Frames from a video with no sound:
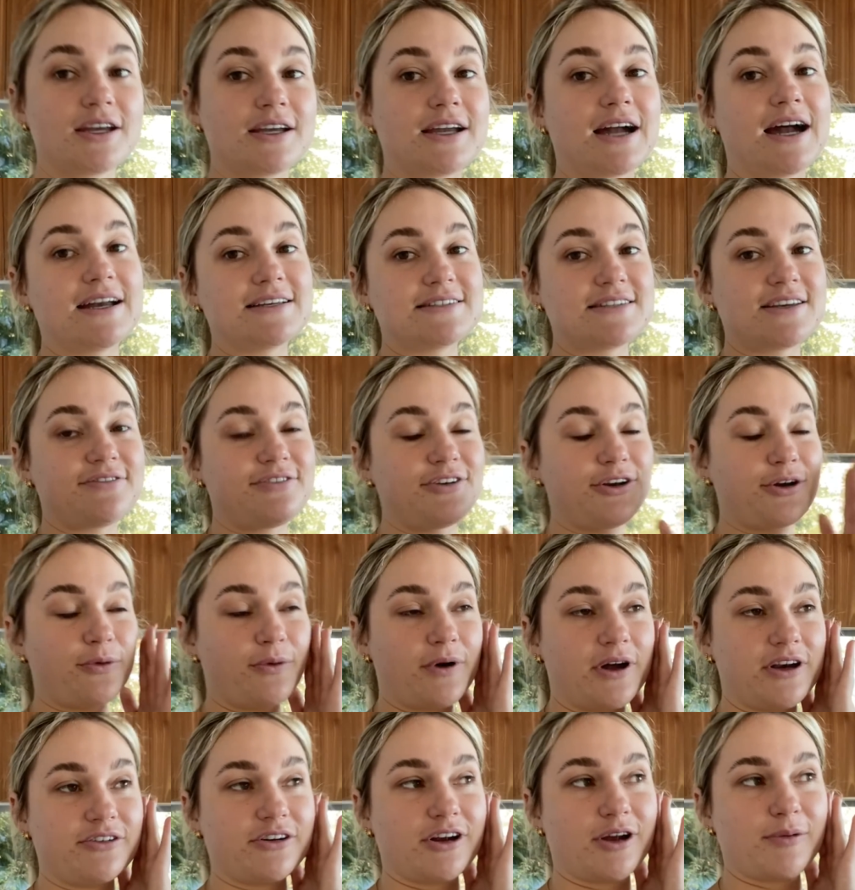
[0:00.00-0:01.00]
Guys, if you're
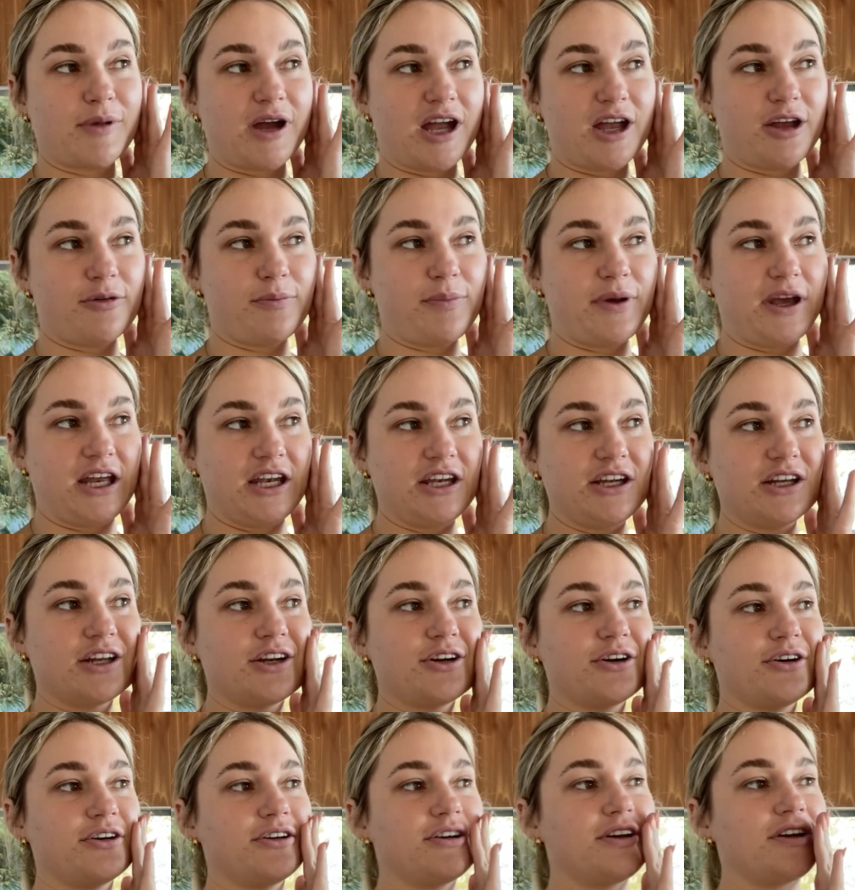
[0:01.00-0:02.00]
wondering my opinion
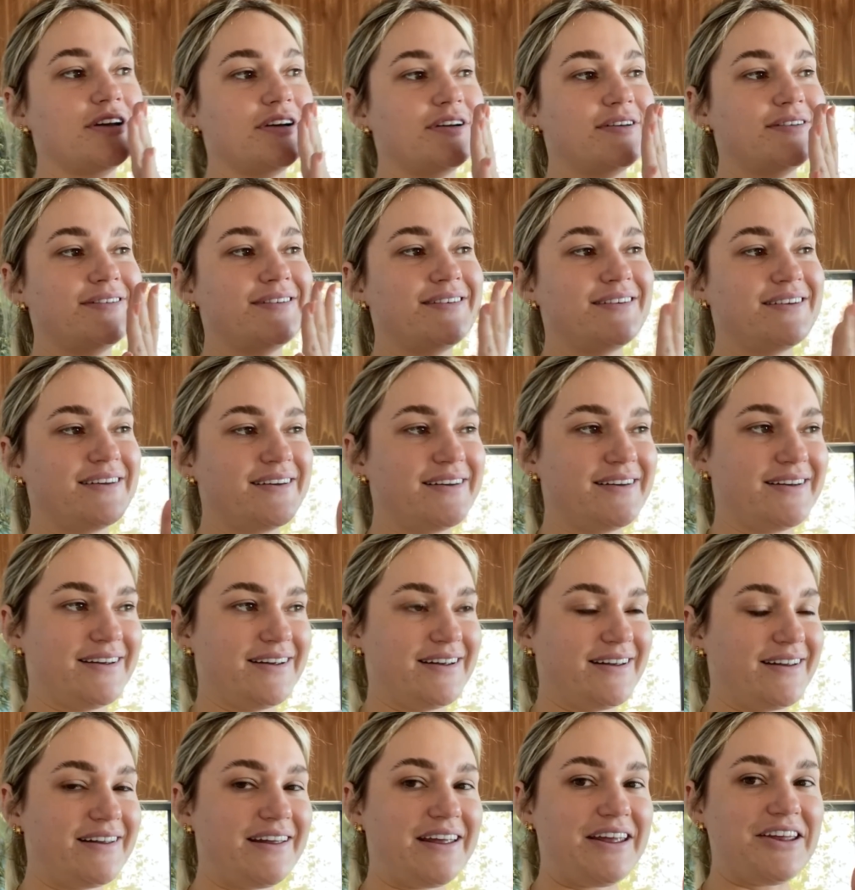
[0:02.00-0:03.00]
on
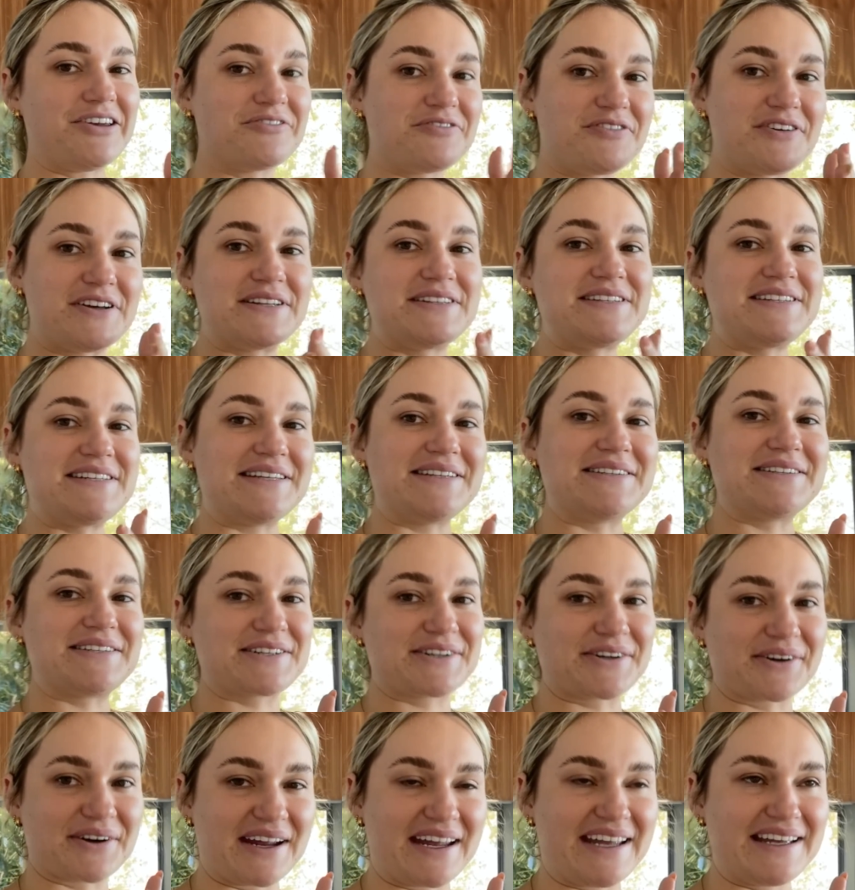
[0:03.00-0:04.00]
infants and
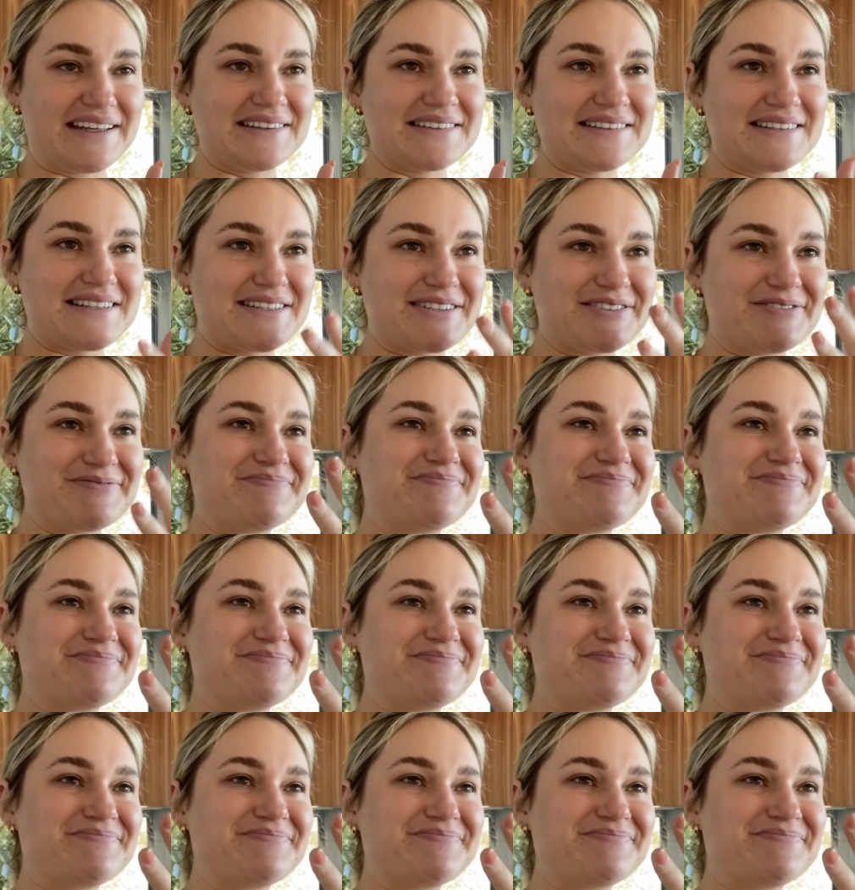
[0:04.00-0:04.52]
screens,